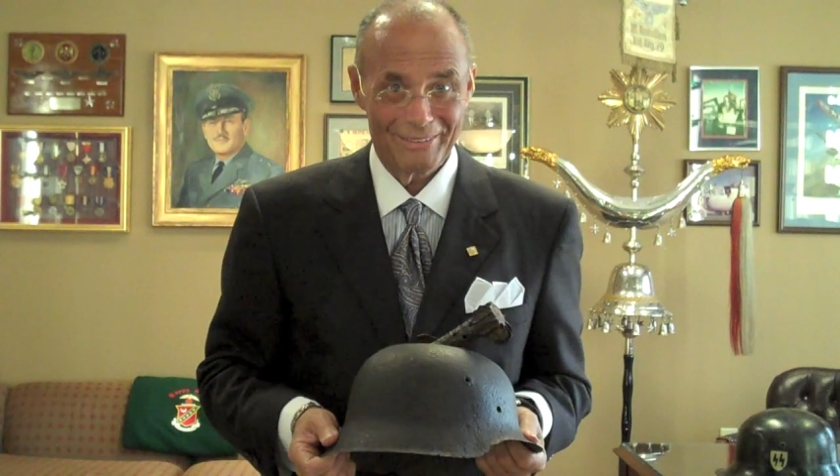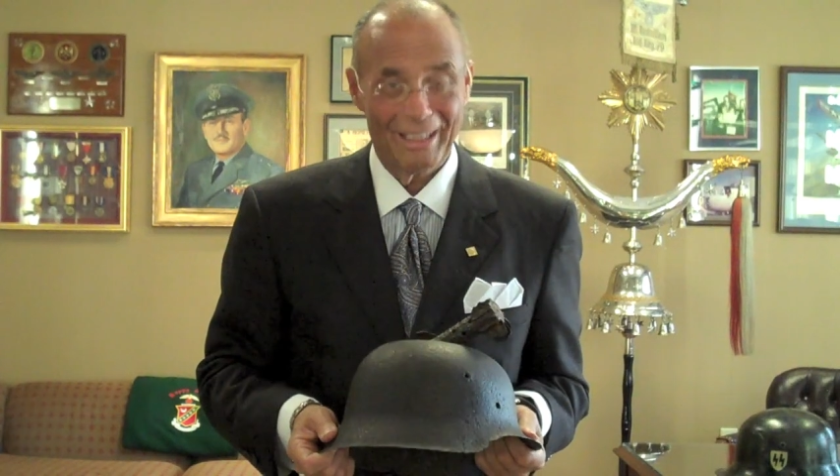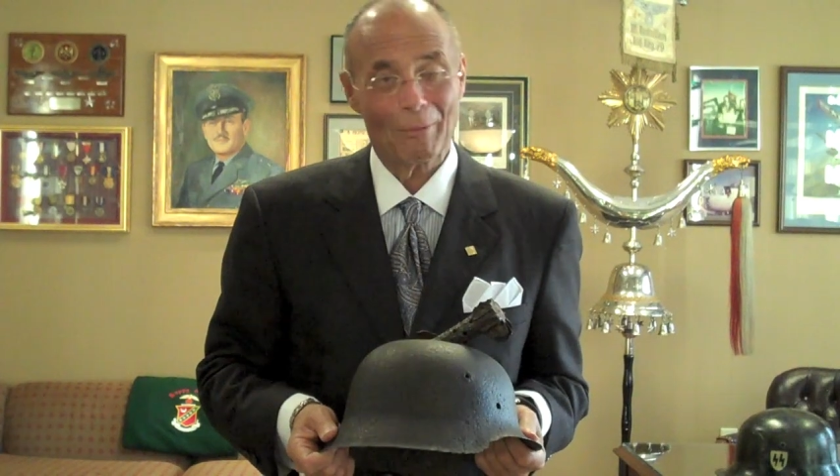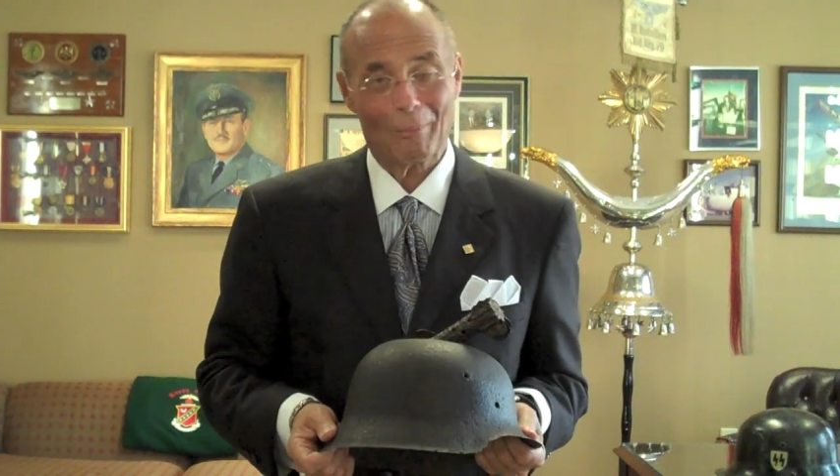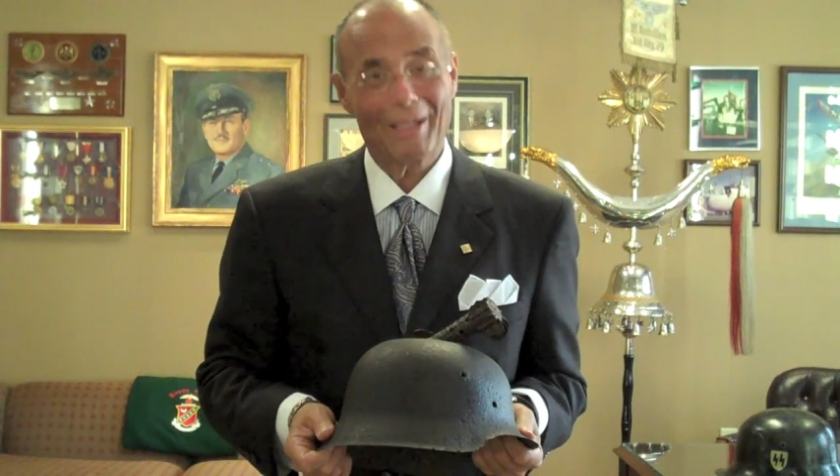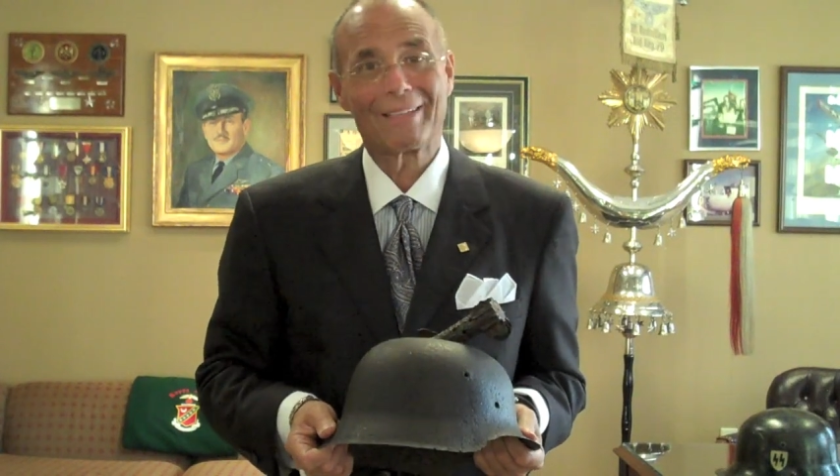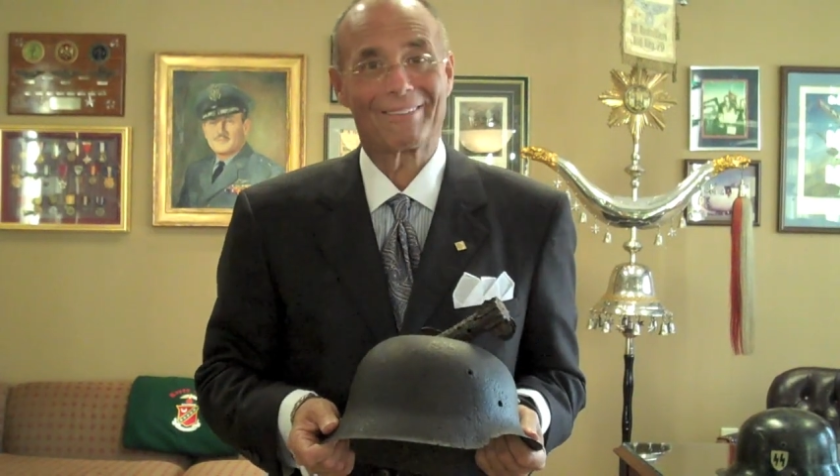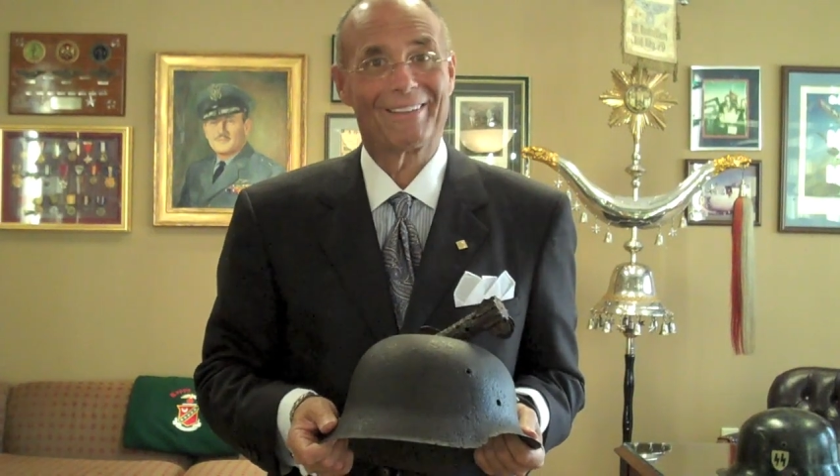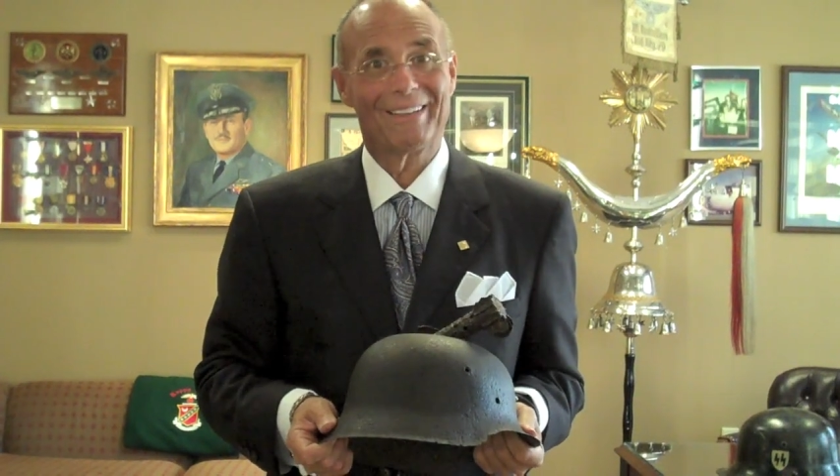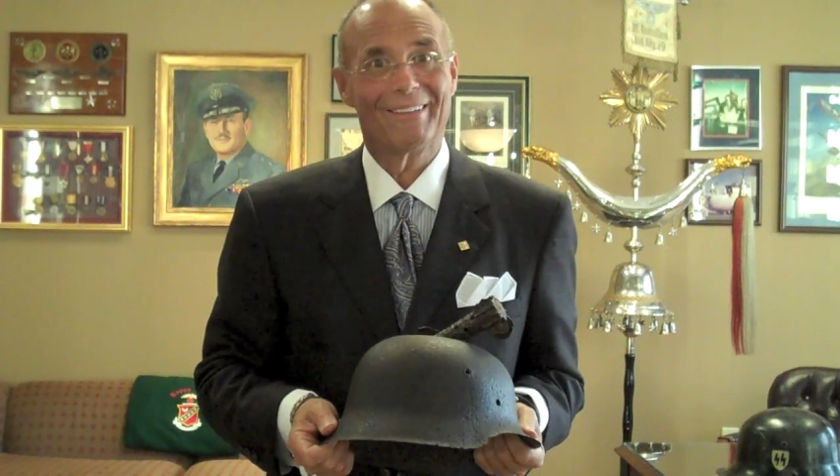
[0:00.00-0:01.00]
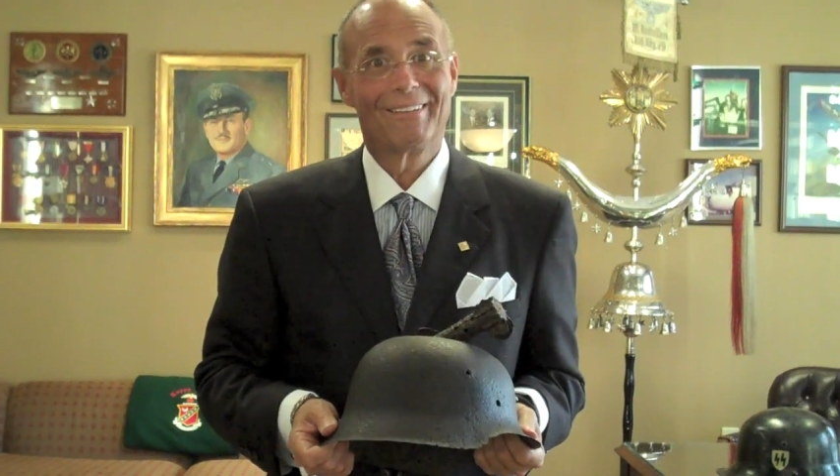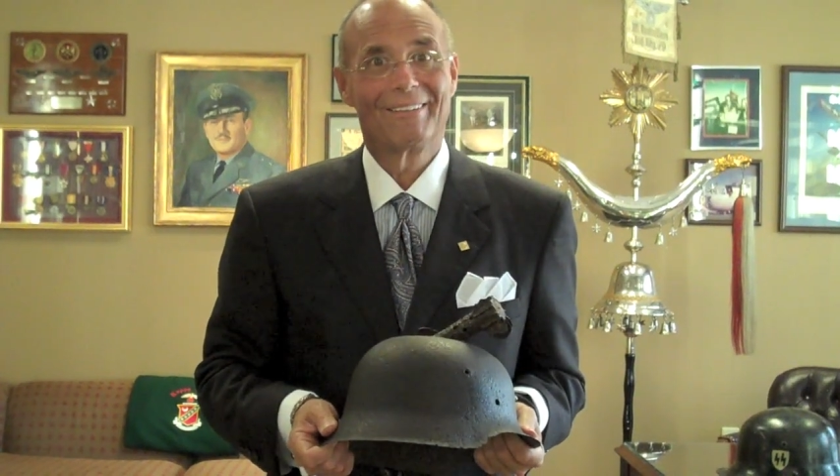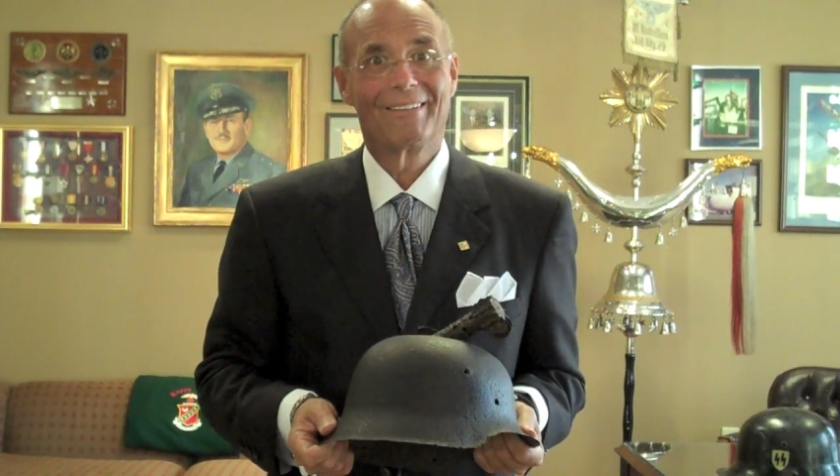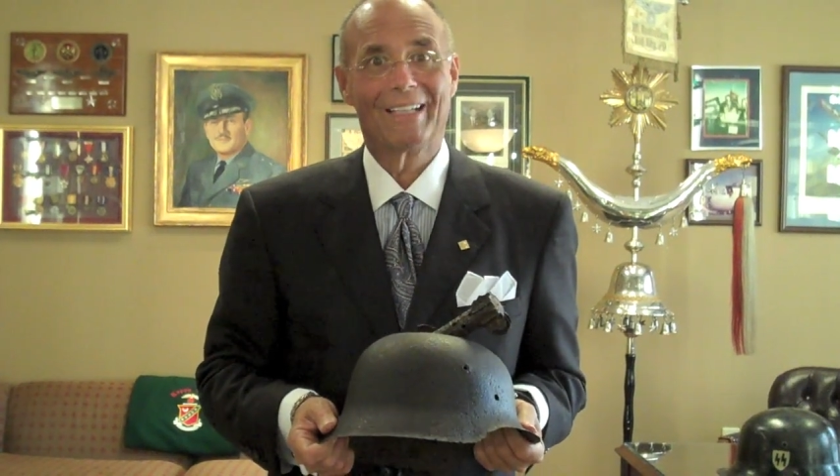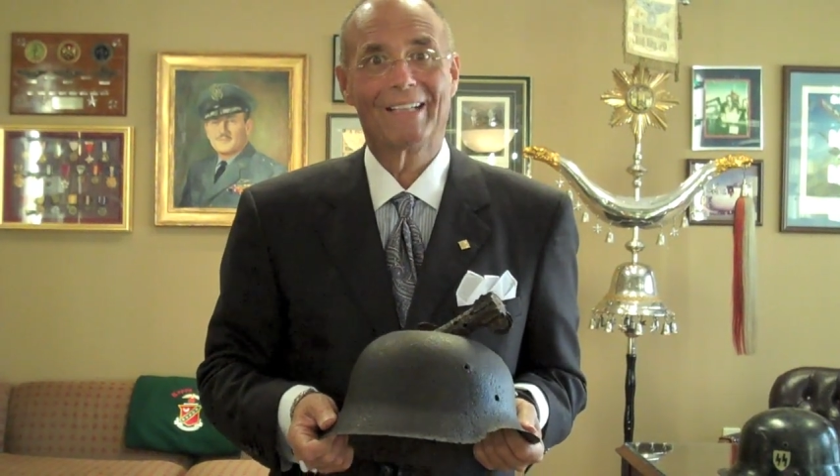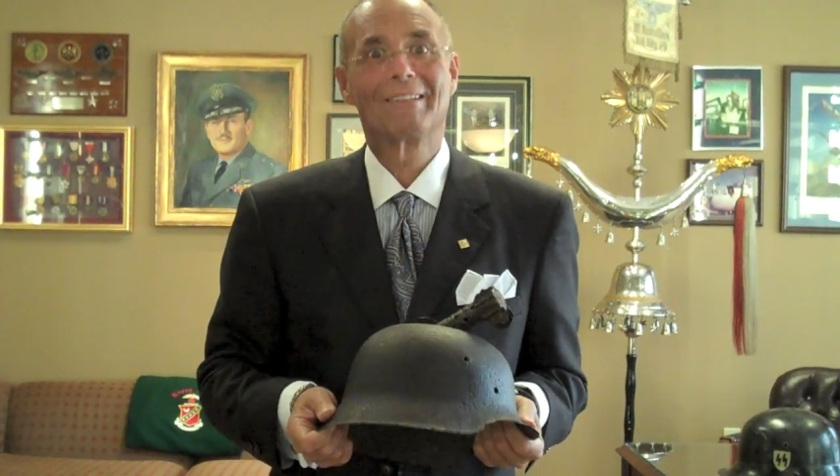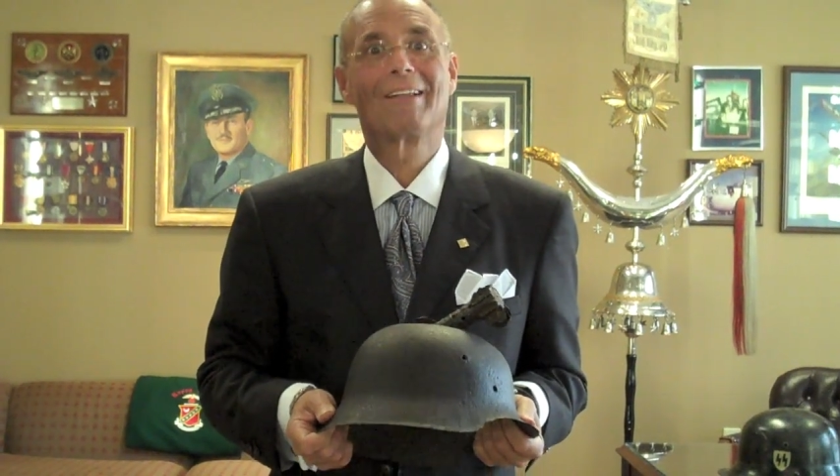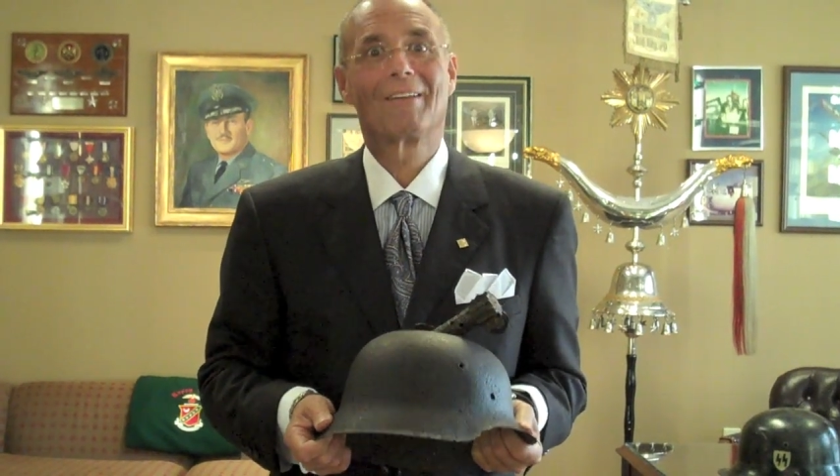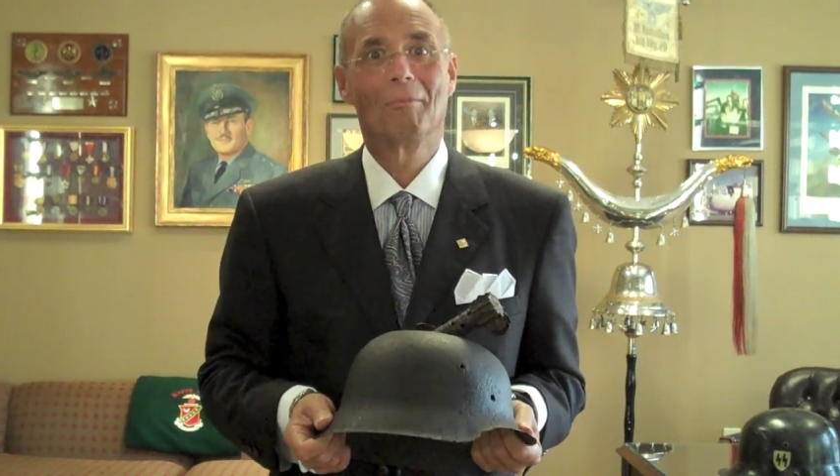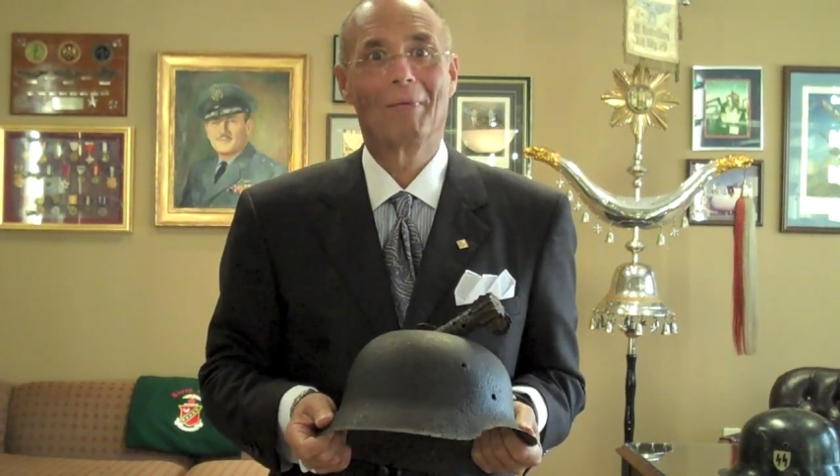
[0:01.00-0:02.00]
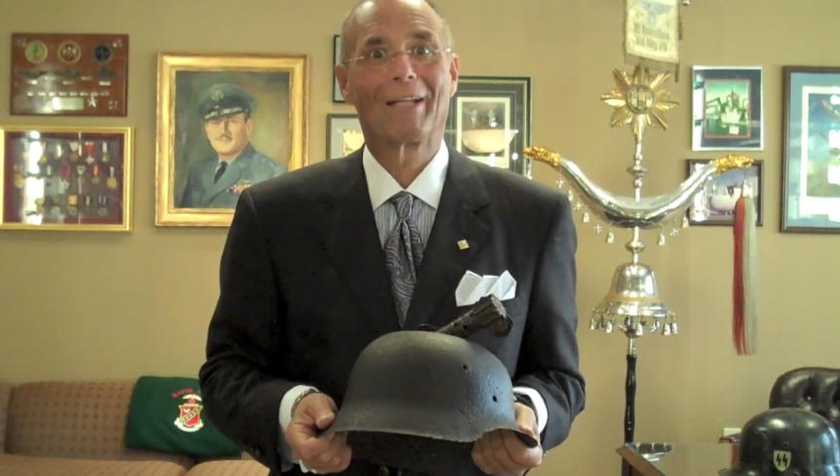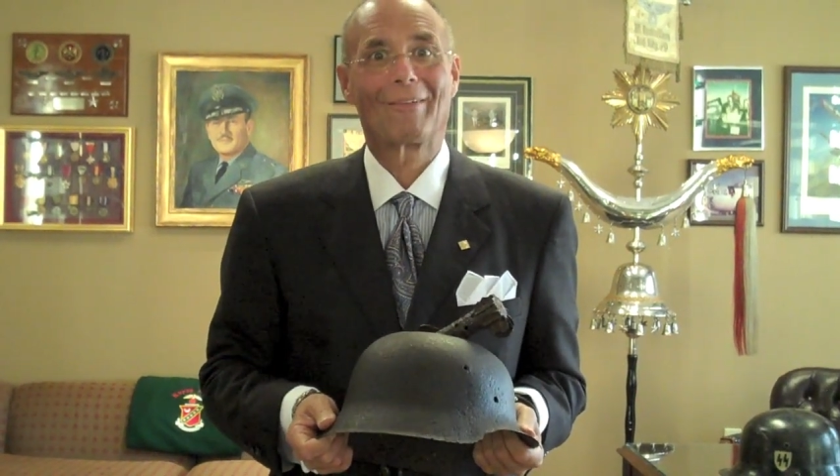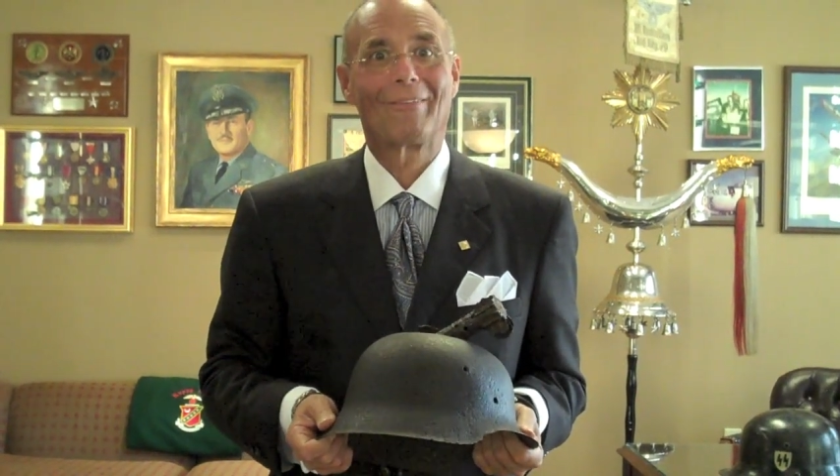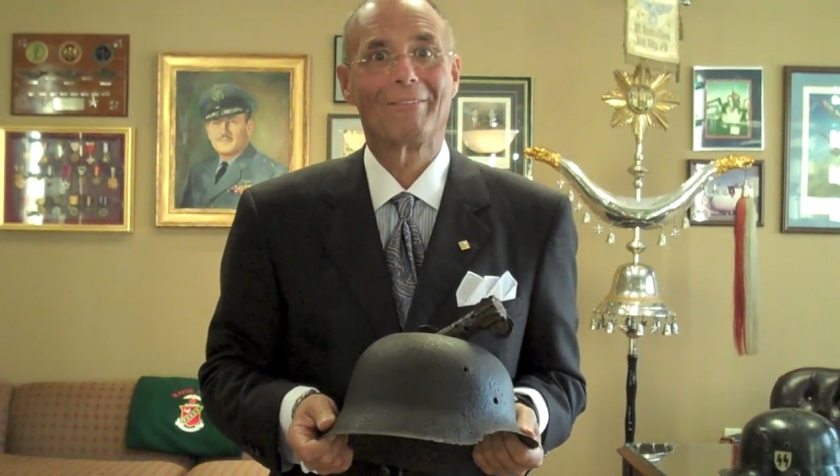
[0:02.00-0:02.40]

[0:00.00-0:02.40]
directly into the metal.